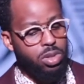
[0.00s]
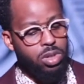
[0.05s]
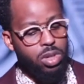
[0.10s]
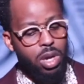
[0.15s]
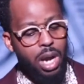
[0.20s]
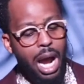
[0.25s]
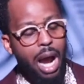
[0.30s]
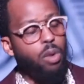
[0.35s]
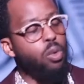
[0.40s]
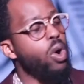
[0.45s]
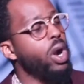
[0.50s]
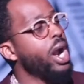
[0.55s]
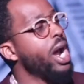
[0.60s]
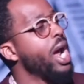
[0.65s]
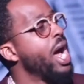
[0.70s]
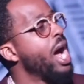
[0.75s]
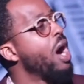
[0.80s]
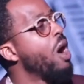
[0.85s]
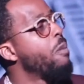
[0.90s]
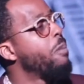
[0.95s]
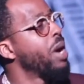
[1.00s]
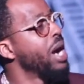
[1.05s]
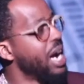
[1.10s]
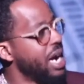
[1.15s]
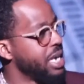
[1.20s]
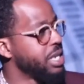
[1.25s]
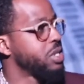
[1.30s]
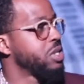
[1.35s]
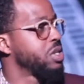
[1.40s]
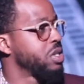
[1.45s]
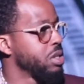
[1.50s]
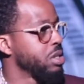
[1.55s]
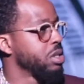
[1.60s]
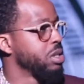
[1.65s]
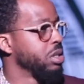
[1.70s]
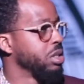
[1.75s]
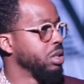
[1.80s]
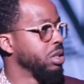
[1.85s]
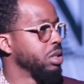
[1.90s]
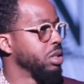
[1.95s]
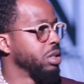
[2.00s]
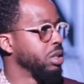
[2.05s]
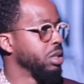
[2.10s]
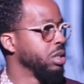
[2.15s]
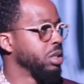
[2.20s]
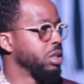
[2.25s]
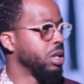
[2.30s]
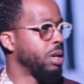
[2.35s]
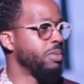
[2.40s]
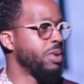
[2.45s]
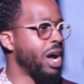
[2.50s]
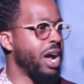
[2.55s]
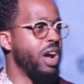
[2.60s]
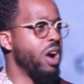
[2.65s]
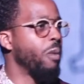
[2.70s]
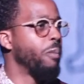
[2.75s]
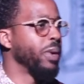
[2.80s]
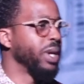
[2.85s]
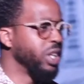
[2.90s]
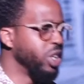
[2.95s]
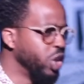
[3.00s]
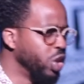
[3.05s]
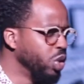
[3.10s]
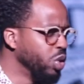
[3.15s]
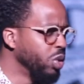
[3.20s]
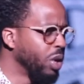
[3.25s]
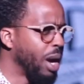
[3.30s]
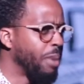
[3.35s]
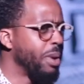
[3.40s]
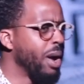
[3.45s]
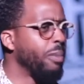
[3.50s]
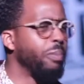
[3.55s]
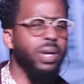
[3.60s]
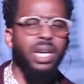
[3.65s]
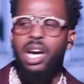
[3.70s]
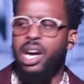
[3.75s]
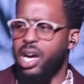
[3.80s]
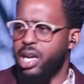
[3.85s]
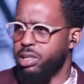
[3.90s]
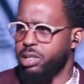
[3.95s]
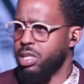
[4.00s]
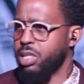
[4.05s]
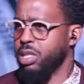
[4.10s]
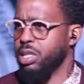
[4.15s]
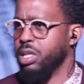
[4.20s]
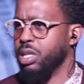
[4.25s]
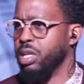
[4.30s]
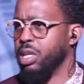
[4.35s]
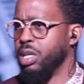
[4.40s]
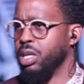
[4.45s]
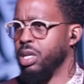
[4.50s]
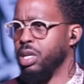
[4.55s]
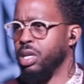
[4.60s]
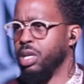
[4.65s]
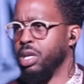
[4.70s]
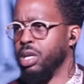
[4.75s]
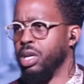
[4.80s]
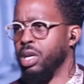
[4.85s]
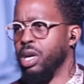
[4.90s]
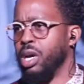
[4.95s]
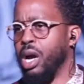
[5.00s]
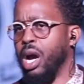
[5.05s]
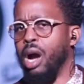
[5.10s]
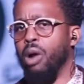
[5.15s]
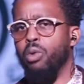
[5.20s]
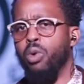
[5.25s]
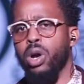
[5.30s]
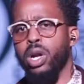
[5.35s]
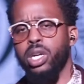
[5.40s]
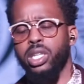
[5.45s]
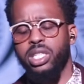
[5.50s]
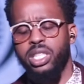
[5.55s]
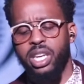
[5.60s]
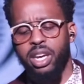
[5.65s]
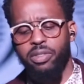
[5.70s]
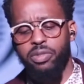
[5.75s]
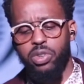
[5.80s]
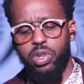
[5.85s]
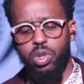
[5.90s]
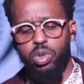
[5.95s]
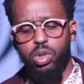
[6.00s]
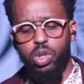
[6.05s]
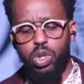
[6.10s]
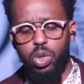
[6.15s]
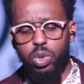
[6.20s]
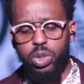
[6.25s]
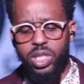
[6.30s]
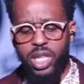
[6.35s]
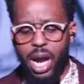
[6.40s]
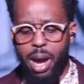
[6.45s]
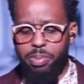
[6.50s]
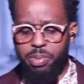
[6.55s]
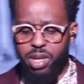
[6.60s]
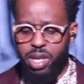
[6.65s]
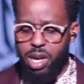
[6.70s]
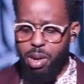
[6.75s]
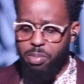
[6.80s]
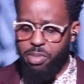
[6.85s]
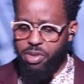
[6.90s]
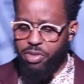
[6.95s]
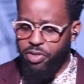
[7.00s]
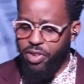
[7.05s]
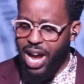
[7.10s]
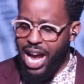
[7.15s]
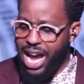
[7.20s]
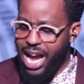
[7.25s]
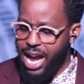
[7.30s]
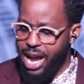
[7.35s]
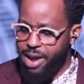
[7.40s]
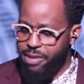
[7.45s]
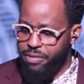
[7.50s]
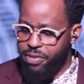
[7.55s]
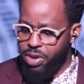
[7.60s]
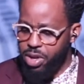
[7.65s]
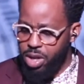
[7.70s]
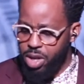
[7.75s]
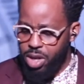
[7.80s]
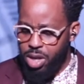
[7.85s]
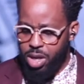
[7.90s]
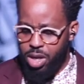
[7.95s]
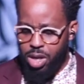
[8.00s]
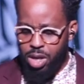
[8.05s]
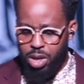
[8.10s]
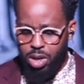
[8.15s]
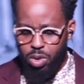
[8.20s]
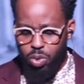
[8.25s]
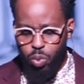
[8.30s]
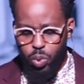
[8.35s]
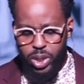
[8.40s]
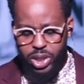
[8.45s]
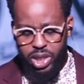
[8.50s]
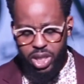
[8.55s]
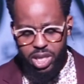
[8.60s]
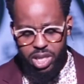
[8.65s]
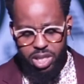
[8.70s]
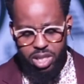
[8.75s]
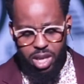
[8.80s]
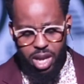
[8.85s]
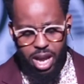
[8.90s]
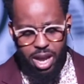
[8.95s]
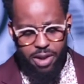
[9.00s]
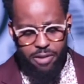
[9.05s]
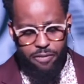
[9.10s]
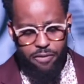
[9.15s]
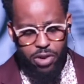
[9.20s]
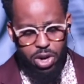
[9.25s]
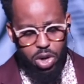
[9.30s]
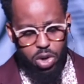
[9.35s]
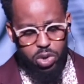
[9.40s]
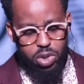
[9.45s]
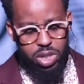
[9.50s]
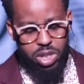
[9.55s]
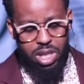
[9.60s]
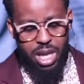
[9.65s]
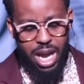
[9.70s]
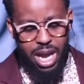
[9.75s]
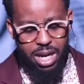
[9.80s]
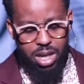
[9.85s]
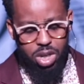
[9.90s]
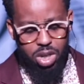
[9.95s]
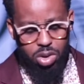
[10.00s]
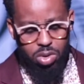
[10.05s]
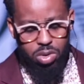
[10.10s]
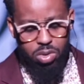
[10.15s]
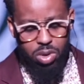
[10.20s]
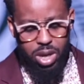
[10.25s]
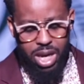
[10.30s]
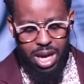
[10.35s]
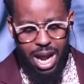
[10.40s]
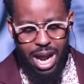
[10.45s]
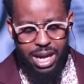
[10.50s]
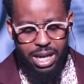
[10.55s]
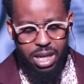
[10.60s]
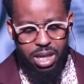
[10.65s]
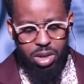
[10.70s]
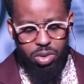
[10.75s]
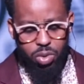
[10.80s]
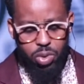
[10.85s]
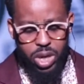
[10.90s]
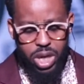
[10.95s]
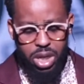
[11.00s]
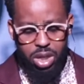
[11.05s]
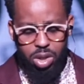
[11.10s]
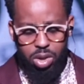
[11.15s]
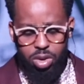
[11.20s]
So I want to help us. I'm not helping you, I'm helping us. I want to give you Luke chapter number 5, which is a verse that you and I need to read.